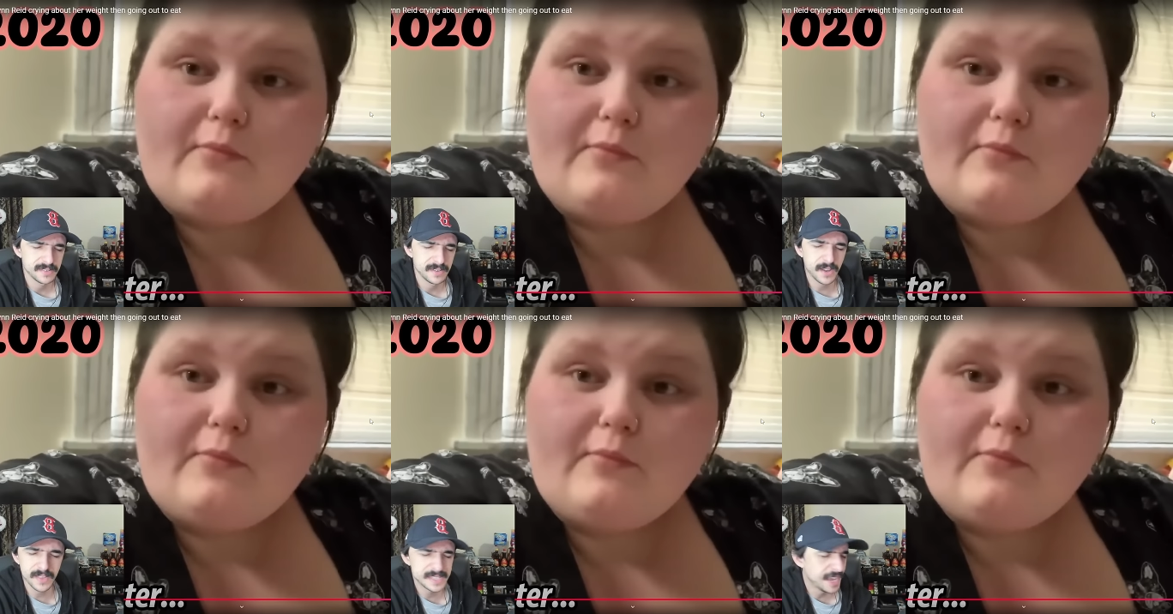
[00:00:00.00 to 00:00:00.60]
Speaker 1: Okay,
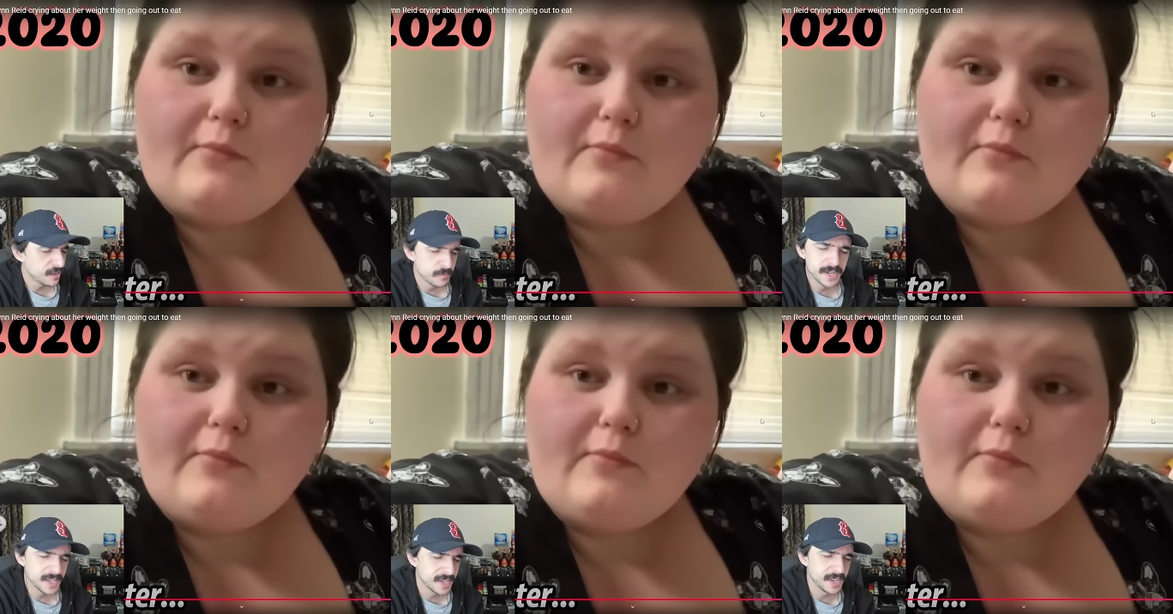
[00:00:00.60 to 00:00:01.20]
that's half my
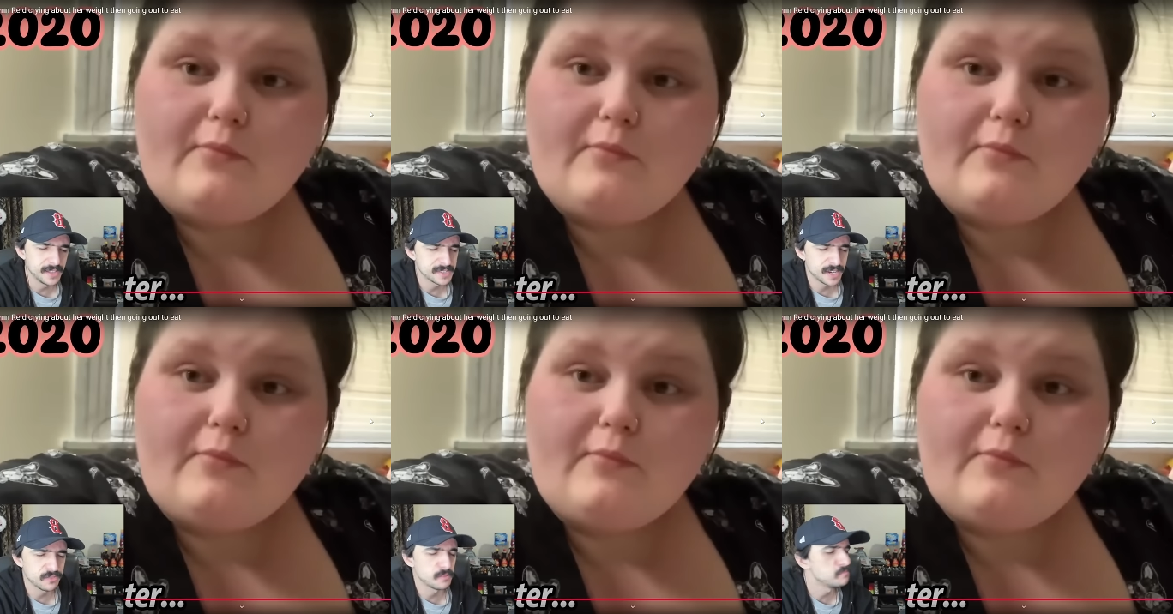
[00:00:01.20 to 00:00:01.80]
day and it's not
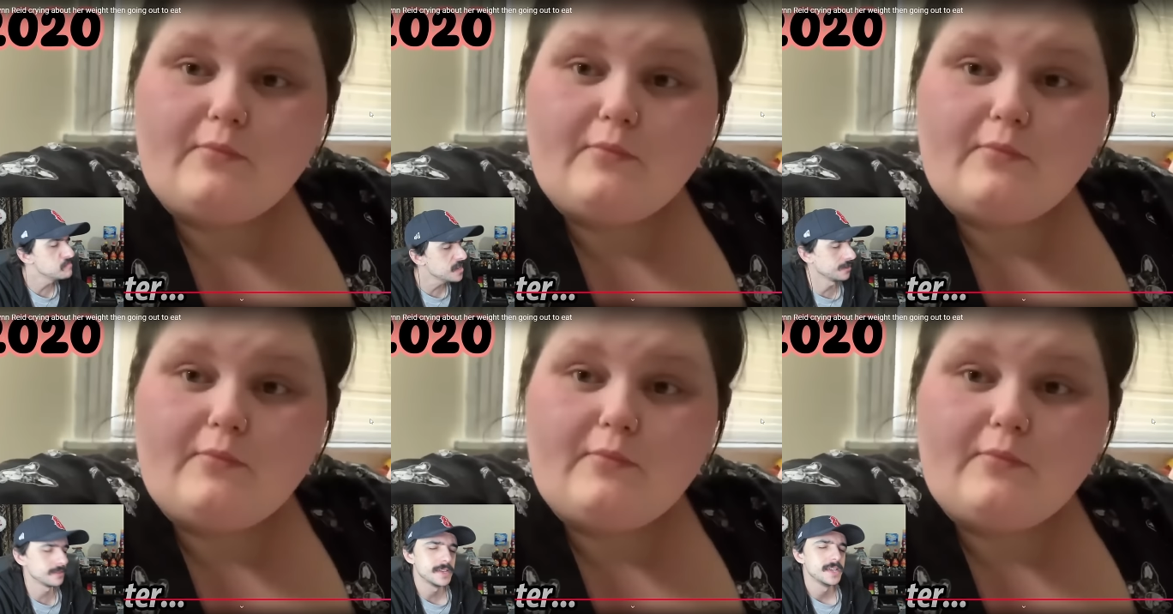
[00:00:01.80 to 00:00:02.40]
even a
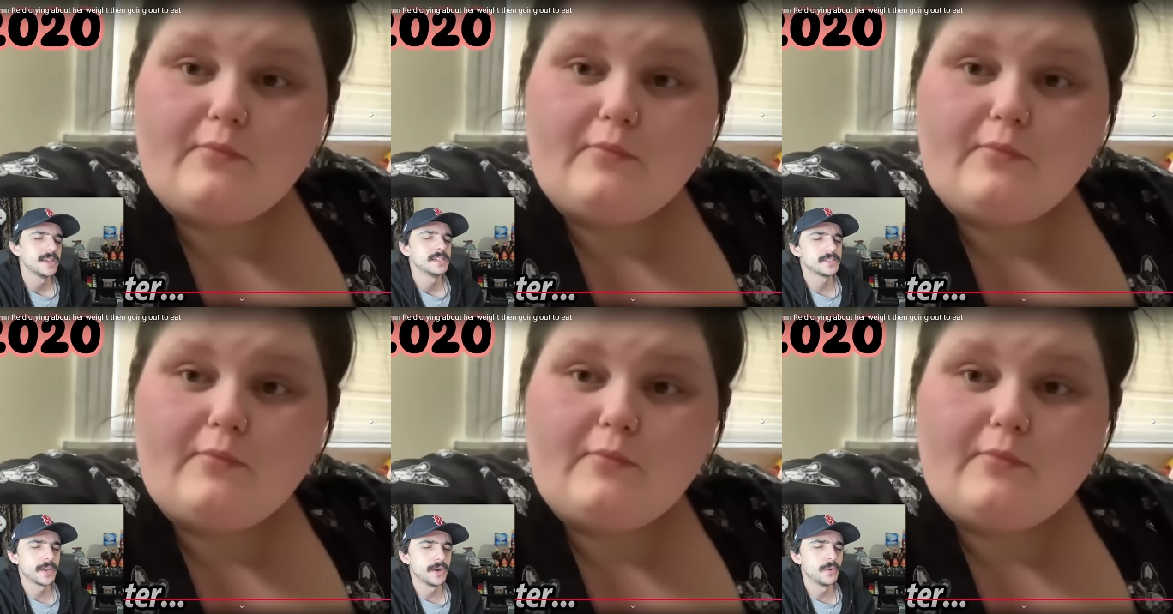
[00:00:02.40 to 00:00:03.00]
meal.
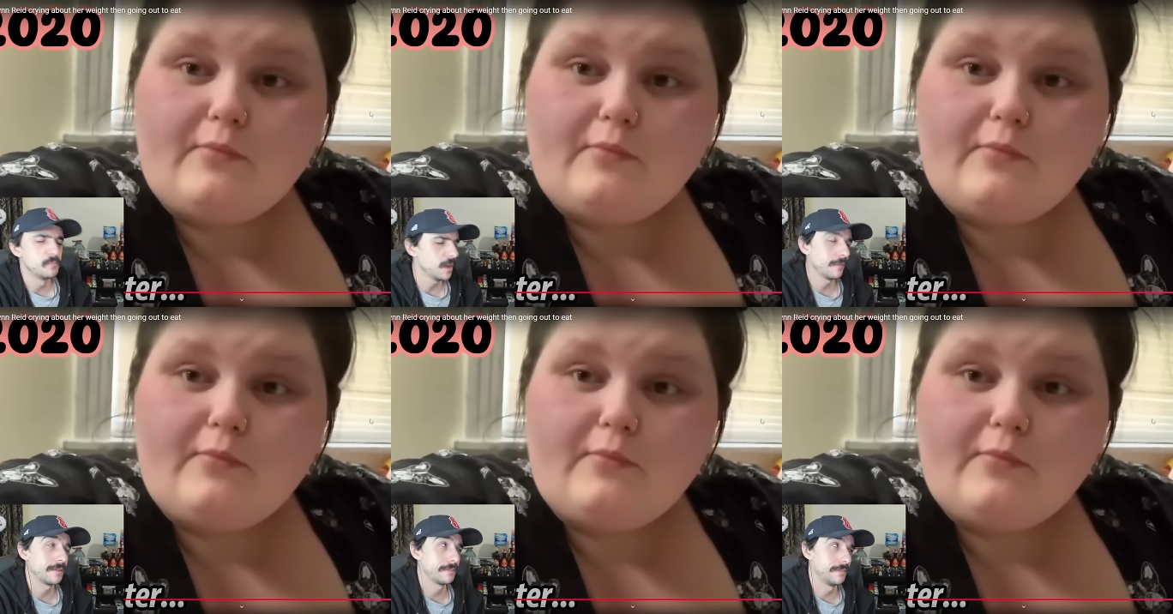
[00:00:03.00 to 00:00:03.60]
So maybe
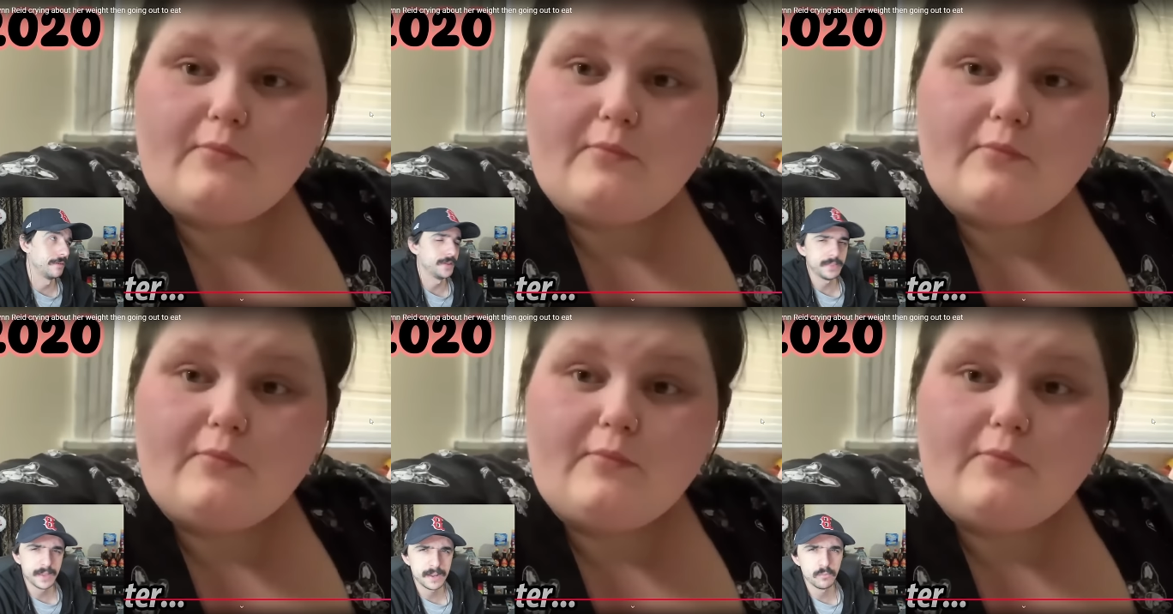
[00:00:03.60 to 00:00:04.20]
I just don't eat
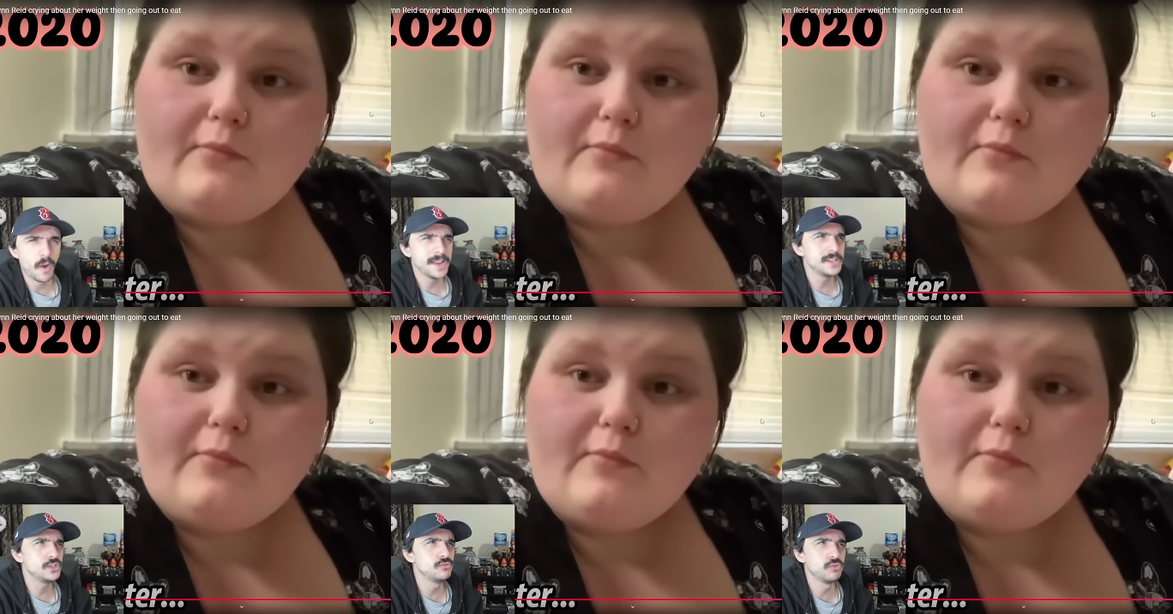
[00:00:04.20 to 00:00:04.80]
that. Why
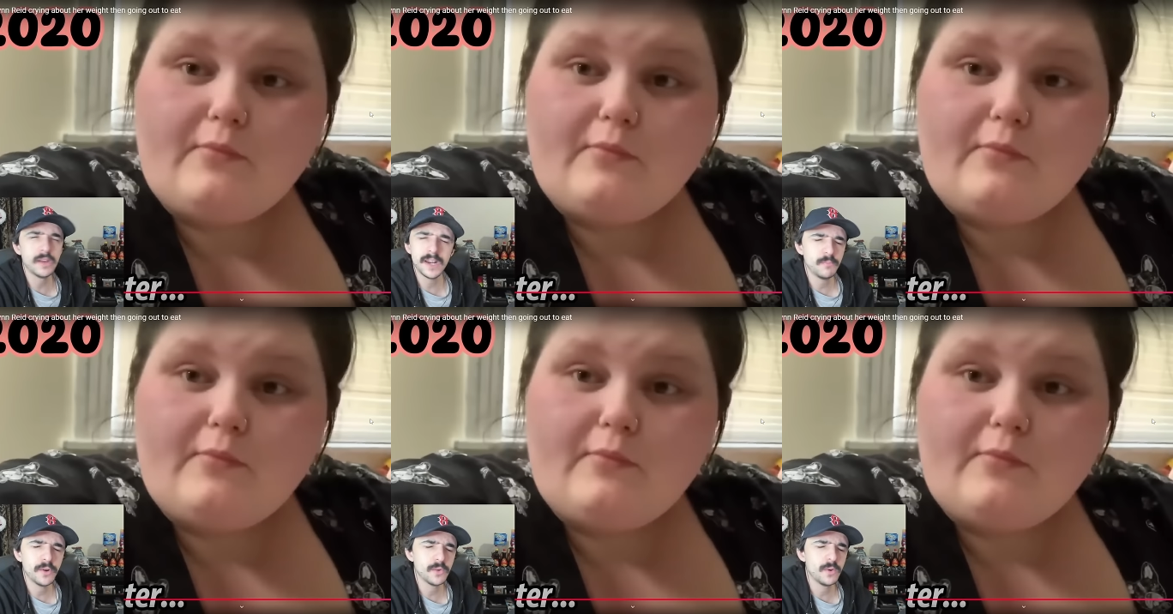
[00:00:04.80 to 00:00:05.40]
didn't you look it
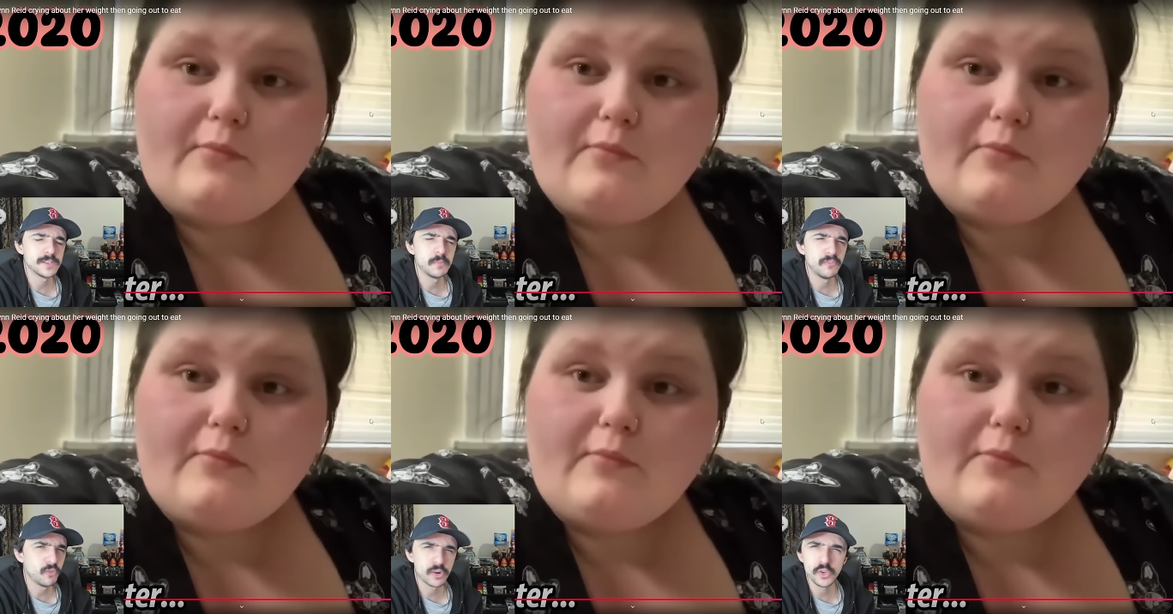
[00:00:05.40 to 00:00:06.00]
up what it was
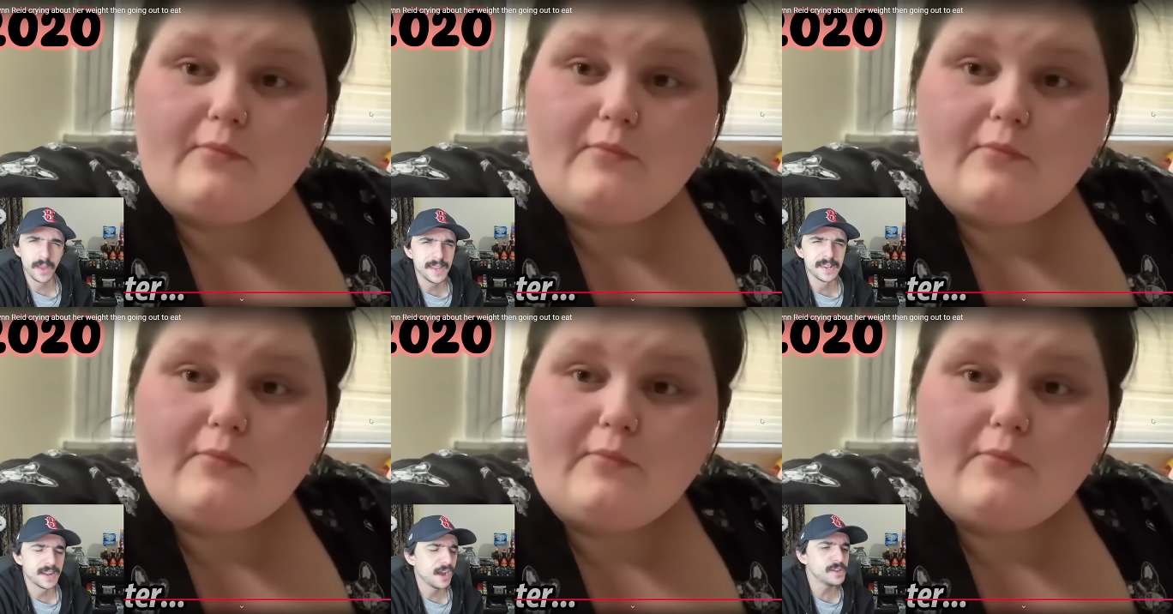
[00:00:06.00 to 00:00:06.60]
before you ate
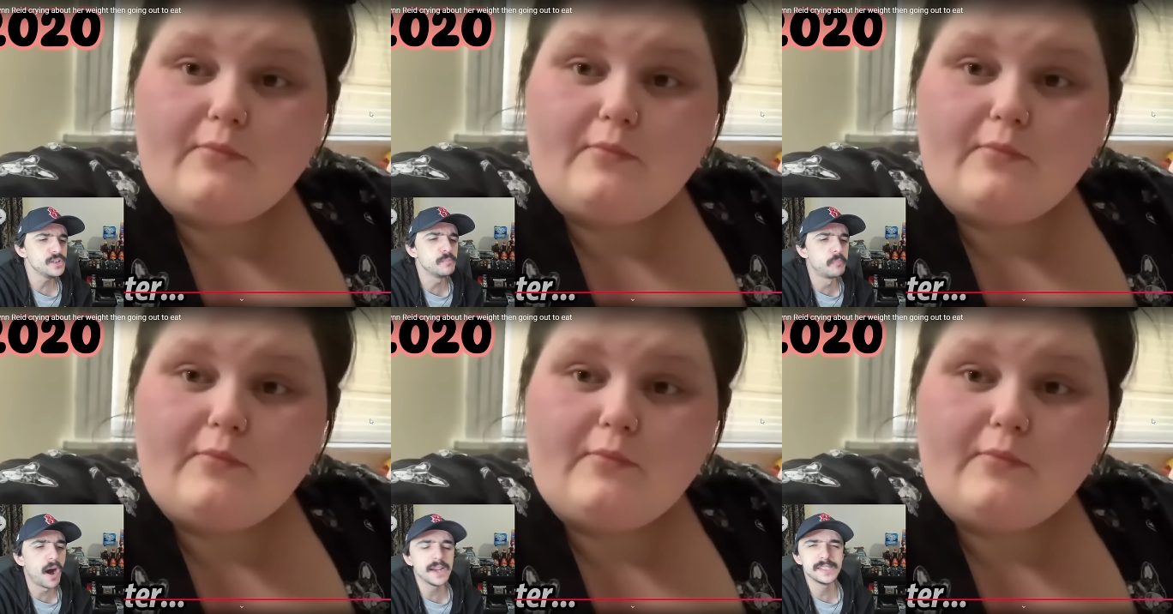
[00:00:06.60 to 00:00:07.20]
it? How can you
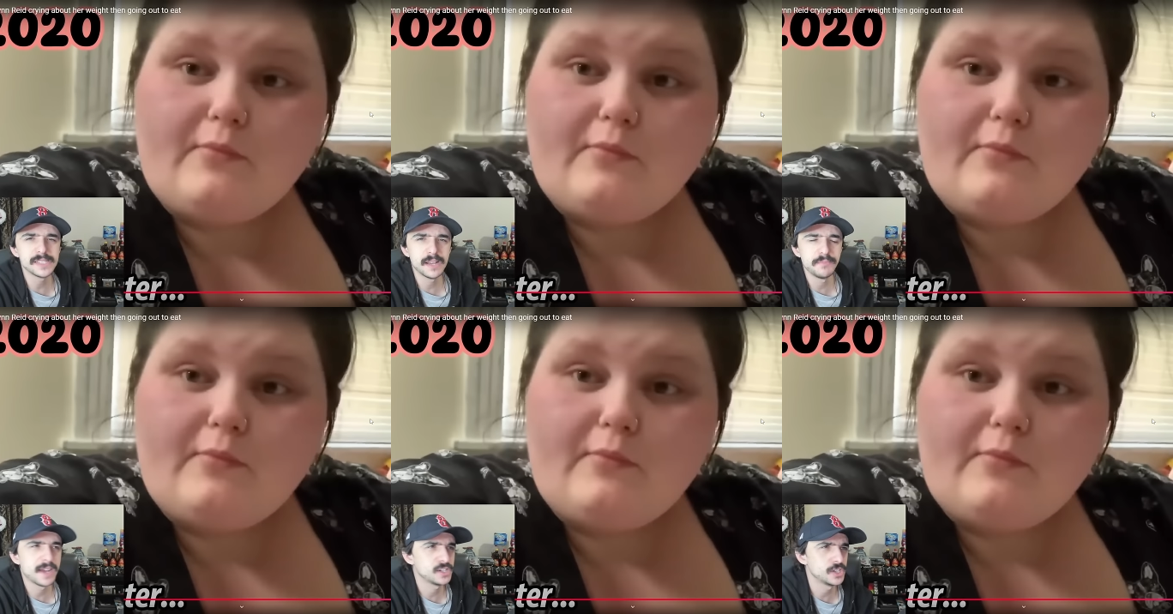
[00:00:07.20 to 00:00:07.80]
body slam
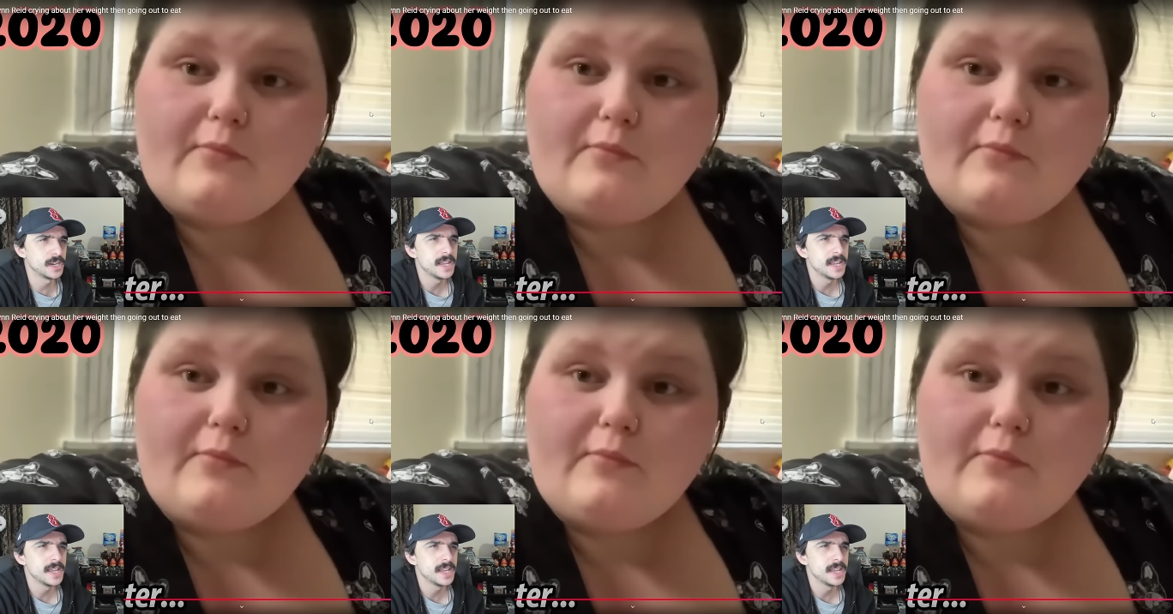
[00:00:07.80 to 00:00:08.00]
that shit?